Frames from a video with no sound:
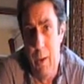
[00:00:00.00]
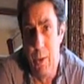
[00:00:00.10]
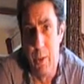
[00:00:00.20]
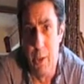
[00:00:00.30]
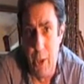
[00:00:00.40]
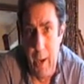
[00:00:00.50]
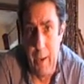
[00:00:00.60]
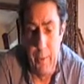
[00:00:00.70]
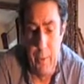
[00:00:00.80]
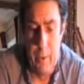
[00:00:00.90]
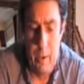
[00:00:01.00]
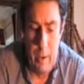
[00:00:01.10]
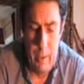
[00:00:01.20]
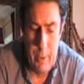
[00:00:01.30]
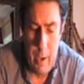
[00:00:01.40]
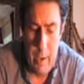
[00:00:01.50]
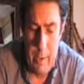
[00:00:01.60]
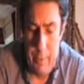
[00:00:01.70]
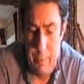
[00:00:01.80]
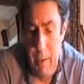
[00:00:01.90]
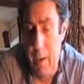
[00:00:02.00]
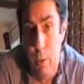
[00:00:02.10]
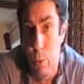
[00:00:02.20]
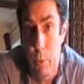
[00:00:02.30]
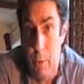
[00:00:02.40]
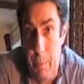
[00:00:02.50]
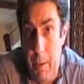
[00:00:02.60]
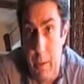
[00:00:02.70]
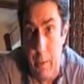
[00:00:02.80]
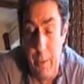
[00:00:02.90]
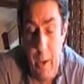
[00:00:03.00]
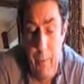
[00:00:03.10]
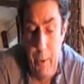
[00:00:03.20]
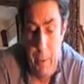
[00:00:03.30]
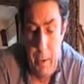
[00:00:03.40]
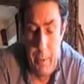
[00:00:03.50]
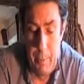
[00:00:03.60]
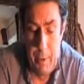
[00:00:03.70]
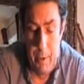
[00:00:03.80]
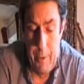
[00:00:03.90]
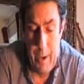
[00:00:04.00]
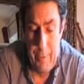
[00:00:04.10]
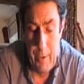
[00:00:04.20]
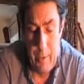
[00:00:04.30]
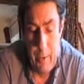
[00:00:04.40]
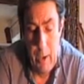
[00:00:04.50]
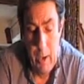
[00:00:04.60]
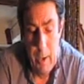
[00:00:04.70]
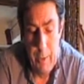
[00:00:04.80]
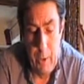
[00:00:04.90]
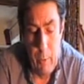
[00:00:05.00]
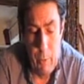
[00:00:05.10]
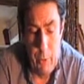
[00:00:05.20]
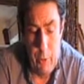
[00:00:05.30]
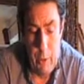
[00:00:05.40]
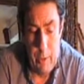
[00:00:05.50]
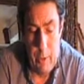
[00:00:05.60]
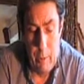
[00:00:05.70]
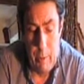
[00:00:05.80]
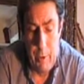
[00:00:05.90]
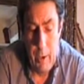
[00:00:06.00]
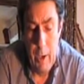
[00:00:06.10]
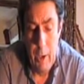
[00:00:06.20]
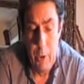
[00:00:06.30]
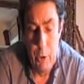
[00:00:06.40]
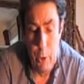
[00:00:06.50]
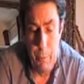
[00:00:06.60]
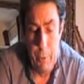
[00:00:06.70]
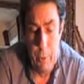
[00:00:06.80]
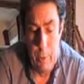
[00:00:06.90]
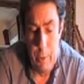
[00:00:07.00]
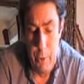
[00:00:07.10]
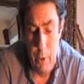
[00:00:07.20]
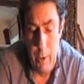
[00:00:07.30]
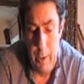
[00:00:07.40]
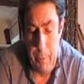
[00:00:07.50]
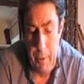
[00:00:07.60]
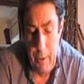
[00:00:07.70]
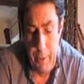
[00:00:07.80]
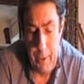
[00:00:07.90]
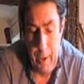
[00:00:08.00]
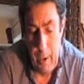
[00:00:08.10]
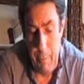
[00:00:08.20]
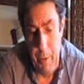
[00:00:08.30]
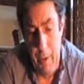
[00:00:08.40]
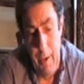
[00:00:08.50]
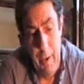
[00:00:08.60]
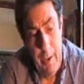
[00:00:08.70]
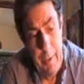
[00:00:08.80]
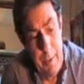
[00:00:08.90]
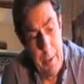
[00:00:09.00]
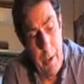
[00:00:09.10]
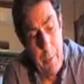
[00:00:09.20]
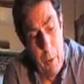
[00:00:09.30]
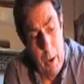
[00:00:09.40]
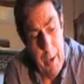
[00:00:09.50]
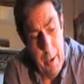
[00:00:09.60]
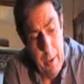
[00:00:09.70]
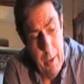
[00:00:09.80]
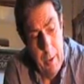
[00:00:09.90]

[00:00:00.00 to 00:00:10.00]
hallucinogenics. So, and it's in all the plant. Every part of the plant has it. So what you need to do is chop your dried plant up in the same way.